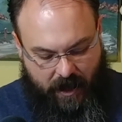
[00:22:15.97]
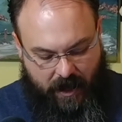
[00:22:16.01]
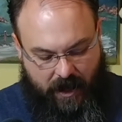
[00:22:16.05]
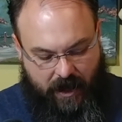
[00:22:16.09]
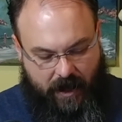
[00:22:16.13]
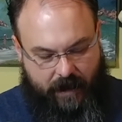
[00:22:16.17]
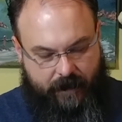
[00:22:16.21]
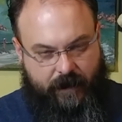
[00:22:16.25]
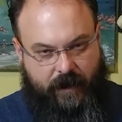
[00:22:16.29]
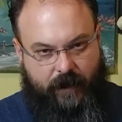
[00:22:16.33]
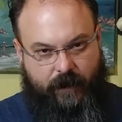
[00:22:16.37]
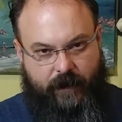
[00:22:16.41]

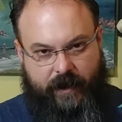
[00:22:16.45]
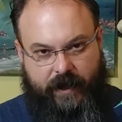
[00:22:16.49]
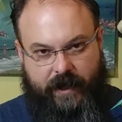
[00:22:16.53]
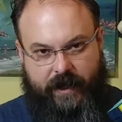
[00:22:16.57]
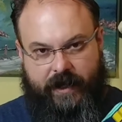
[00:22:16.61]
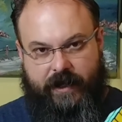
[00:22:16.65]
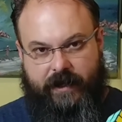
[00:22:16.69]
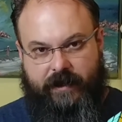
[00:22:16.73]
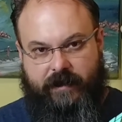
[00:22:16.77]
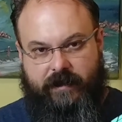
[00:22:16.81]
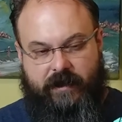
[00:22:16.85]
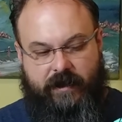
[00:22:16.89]
But we're
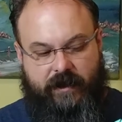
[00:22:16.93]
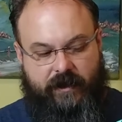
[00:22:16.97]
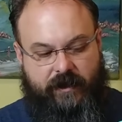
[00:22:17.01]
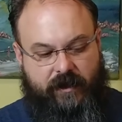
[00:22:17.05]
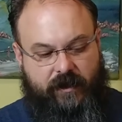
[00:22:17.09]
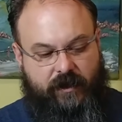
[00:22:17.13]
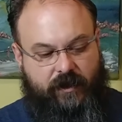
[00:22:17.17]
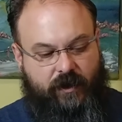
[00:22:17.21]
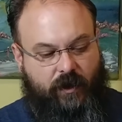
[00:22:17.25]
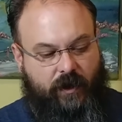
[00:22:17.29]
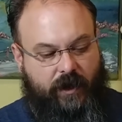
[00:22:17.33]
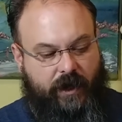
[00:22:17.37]
gonna get into
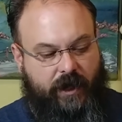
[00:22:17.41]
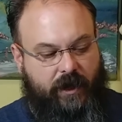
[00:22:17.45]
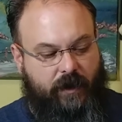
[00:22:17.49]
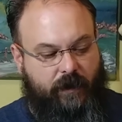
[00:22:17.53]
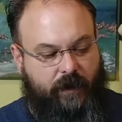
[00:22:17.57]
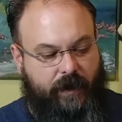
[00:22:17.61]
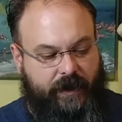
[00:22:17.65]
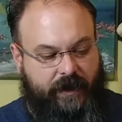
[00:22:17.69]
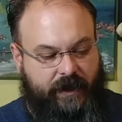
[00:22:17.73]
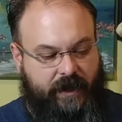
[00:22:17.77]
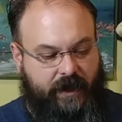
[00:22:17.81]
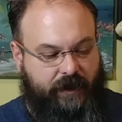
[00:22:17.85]
this
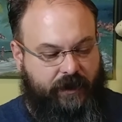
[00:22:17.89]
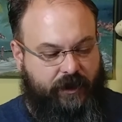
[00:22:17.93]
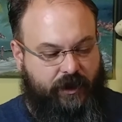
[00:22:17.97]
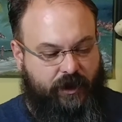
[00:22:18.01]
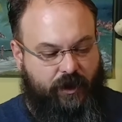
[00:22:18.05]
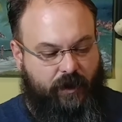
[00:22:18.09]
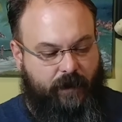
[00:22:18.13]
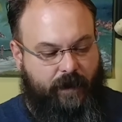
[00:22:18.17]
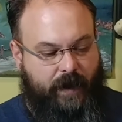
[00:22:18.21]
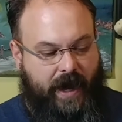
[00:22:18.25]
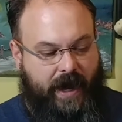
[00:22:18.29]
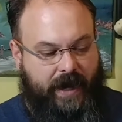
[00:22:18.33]
tutorial with the
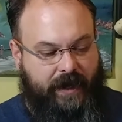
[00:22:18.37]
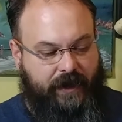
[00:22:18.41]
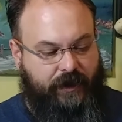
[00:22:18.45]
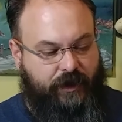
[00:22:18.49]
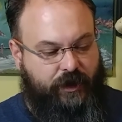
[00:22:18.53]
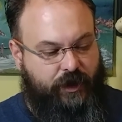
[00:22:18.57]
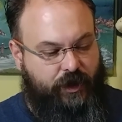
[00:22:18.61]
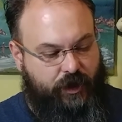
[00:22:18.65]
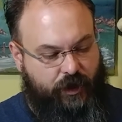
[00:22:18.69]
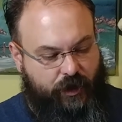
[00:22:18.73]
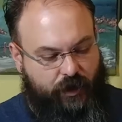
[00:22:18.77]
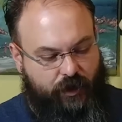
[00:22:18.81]
2 by
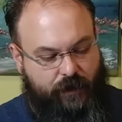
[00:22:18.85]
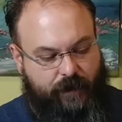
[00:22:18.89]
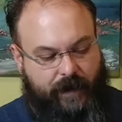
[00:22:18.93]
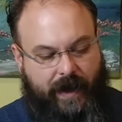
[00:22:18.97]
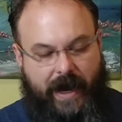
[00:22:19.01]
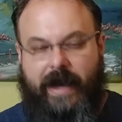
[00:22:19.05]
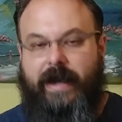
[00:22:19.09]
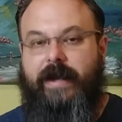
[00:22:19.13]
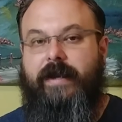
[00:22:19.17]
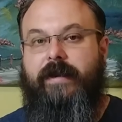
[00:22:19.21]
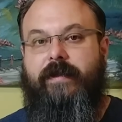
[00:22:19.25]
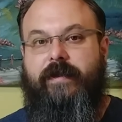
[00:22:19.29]
2
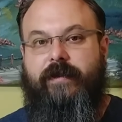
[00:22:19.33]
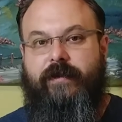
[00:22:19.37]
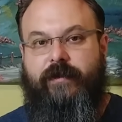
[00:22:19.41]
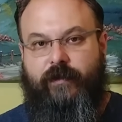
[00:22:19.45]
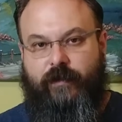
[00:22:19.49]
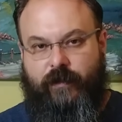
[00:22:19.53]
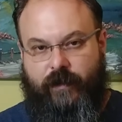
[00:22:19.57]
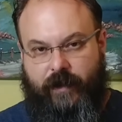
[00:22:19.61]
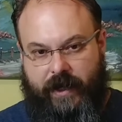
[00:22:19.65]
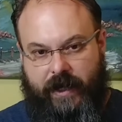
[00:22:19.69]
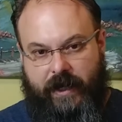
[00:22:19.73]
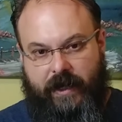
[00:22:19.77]
by
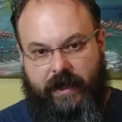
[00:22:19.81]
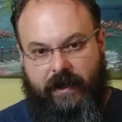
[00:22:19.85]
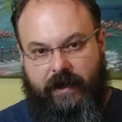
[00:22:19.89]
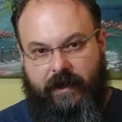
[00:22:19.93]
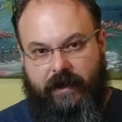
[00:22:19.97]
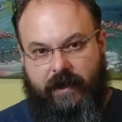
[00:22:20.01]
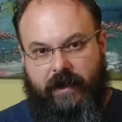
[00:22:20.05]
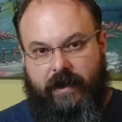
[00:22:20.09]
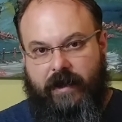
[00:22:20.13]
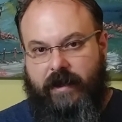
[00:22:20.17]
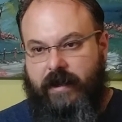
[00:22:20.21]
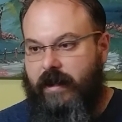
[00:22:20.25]

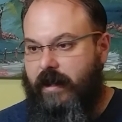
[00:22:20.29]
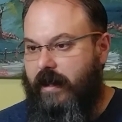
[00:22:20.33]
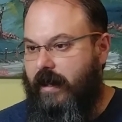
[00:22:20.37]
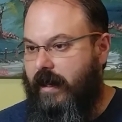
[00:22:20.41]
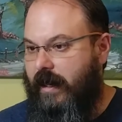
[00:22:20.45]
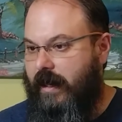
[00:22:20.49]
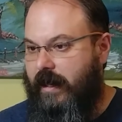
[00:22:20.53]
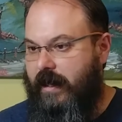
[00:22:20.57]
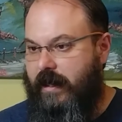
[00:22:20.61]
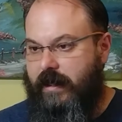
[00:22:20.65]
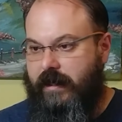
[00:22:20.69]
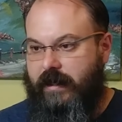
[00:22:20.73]
3,
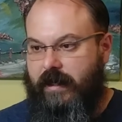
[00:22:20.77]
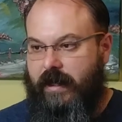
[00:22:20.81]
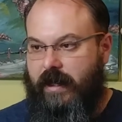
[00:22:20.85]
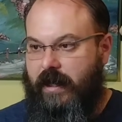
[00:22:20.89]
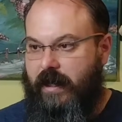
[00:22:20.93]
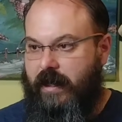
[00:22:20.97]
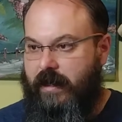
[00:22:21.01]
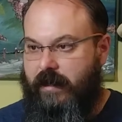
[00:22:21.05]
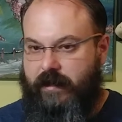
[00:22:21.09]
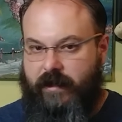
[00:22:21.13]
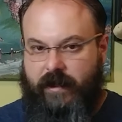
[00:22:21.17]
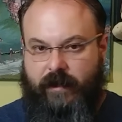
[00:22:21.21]
and
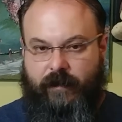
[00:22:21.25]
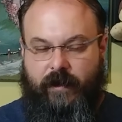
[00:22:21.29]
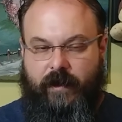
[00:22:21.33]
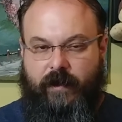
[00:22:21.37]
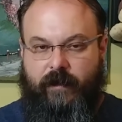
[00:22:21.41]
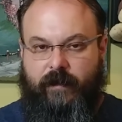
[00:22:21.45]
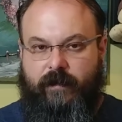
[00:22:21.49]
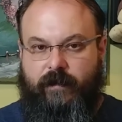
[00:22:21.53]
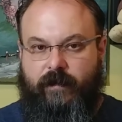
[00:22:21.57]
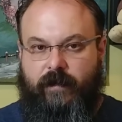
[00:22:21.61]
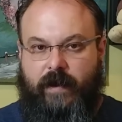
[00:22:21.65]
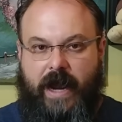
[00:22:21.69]
then
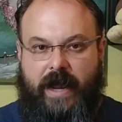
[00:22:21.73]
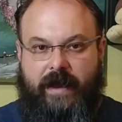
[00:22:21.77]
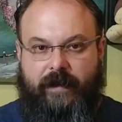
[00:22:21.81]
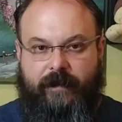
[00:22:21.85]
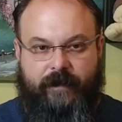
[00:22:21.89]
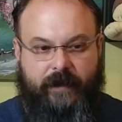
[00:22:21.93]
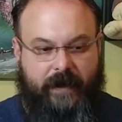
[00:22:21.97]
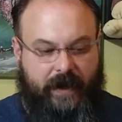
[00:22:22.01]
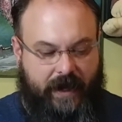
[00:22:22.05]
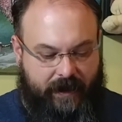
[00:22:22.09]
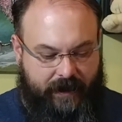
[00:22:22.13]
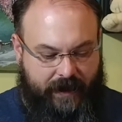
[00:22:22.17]
we'll
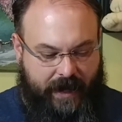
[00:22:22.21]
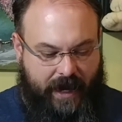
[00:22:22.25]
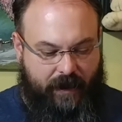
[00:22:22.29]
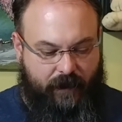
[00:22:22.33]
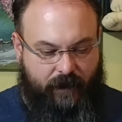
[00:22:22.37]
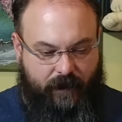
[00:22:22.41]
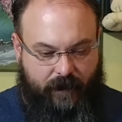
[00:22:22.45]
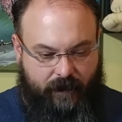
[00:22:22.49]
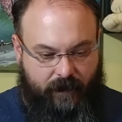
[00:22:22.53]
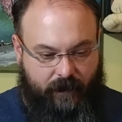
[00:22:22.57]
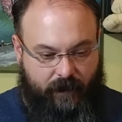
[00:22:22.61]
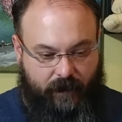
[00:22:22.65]
wrap
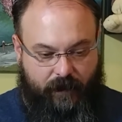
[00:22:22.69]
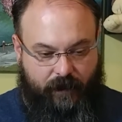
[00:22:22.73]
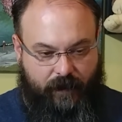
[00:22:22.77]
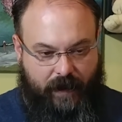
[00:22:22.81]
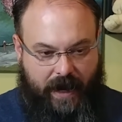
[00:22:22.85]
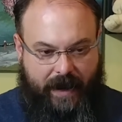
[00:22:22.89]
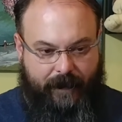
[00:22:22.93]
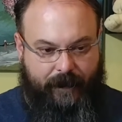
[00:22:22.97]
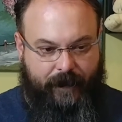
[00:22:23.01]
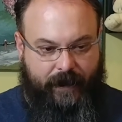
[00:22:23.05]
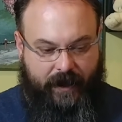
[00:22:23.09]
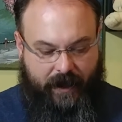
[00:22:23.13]
that. We'll
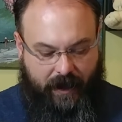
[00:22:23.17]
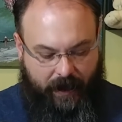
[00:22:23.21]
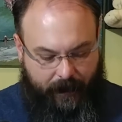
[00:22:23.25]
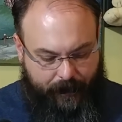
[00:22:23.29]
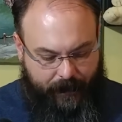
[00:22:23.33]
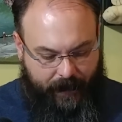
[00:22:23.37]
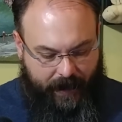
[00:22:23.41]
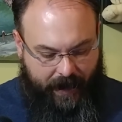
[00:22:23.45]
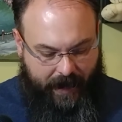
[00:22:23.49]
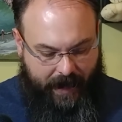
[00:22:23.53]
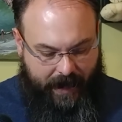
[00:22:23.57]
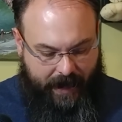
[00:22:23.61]
wrap it
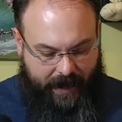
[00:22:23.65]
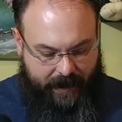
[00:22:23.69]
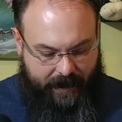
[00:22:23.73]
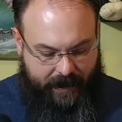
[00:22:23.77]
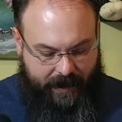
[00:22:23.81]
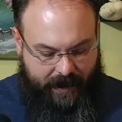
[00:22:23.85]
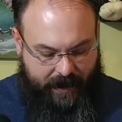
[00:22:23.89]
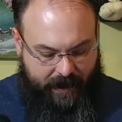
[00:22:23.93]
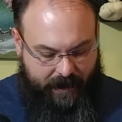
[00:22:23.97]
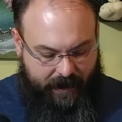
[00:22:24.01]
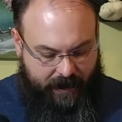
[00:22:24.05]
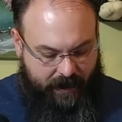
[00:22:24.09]
up,
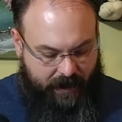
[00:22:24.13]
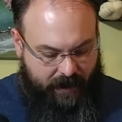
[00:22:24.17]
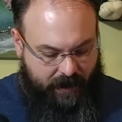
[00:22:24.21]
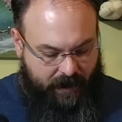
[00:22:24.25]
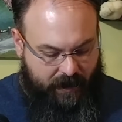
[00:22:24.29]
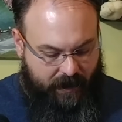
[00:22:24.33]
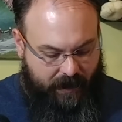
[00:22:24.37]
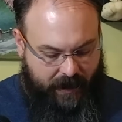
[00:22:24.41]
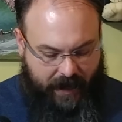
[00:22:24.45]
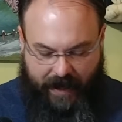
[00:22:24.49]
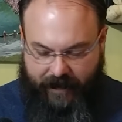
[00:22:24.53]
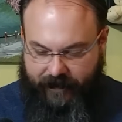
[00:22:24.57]
and then
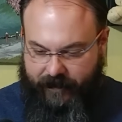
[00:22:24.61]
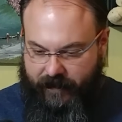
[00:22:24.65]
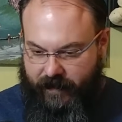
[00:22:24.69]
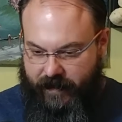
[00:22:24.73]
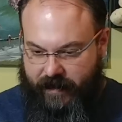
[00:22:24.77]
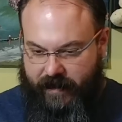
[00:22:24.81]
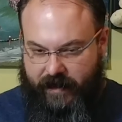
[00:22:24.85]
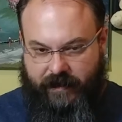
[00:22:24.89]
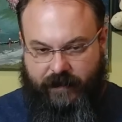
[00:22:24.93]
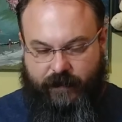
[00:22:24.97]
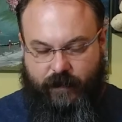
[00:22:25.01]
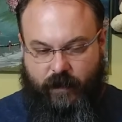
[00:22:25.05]

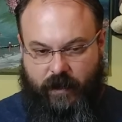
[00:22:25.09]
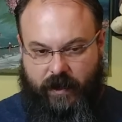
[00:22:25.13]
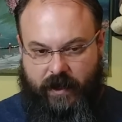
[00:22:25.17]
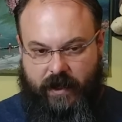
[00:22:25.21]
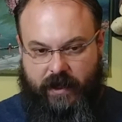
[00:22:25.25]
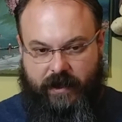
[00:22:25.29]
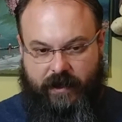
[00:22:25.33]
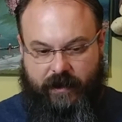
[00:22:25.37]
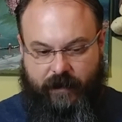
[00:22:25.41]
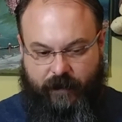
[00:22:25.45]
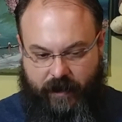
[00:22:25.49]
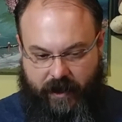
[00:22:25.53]
after this, we're
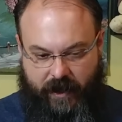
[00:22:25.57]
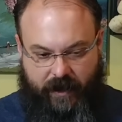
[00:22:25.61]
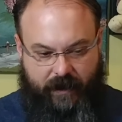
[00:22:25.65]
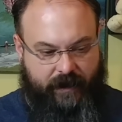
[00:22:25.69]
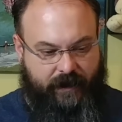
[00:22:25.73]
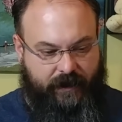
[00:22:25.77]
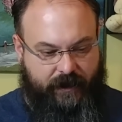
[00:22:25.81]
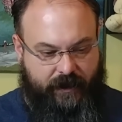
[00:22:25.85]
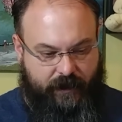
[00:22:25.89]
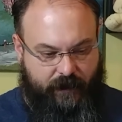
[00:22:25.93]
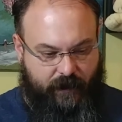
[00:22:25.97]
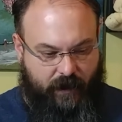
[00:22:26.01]
gonna
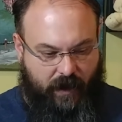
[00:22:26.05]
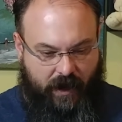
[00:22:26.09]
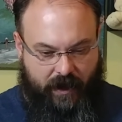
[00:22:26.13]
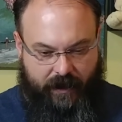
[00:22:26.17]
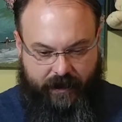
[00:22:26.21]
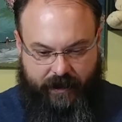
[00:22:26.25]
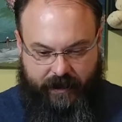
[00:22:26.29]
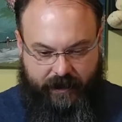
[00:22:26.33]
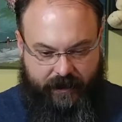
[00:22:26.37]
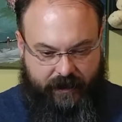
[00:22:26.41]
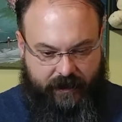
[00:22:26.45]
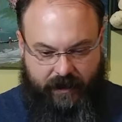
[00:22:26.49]
get into
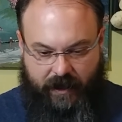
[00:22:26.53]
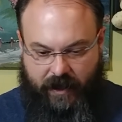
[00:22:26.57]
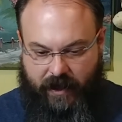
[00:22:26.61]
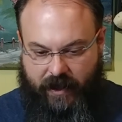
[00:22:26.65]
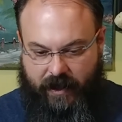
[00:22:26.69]
all these